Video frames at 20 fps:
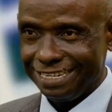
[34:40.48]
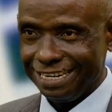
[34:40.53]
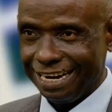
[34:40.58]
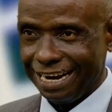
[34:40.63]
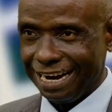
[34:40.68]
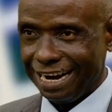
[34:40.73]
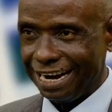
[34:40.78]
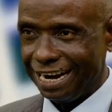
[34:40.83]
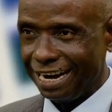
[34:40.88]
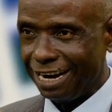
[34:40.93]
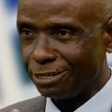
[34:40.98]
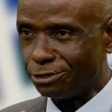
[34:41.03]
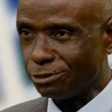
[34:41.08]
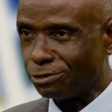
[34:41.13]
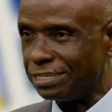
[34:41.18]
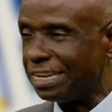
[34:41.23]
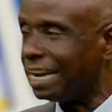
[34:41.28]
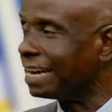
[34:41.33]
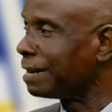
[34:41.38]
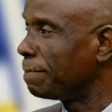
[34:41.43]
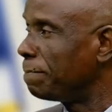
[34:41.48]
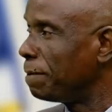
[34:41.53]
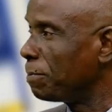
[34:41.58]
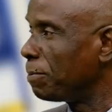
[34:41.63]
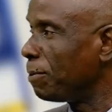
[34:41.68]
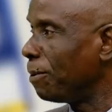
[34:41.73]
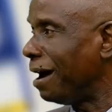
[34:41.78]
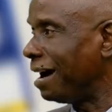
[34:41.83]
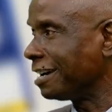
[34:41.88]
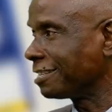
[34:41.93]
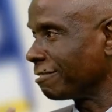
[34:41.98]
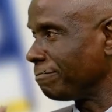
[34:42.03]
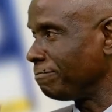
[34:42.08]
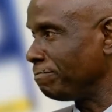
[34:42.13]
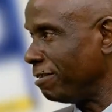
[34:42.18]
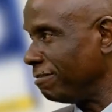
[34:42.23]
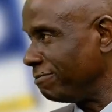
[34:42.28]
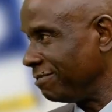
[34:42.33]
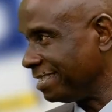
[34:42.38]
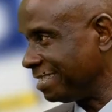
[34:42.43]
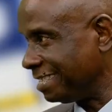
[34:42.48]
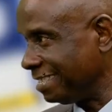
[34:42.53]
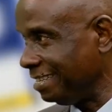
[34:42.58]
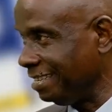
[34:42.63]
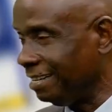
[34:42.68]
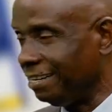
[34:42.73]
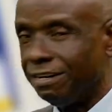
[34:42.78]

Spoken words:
to take the people out of poverty